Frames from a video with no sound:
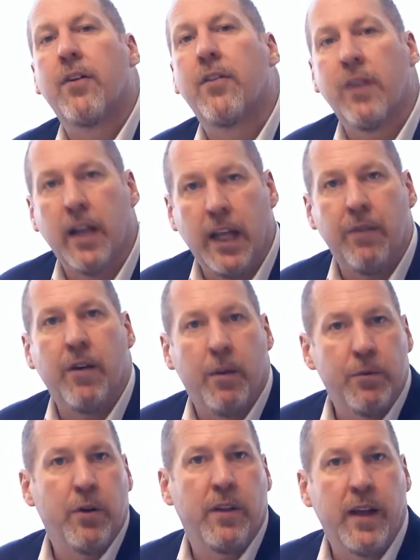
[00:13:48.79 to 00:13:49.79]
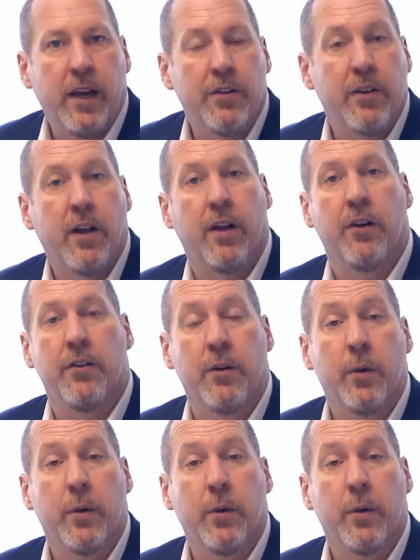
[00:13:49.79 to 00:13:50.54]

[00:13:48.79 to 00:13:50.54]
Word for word: so it's going to give you up to $1,000 in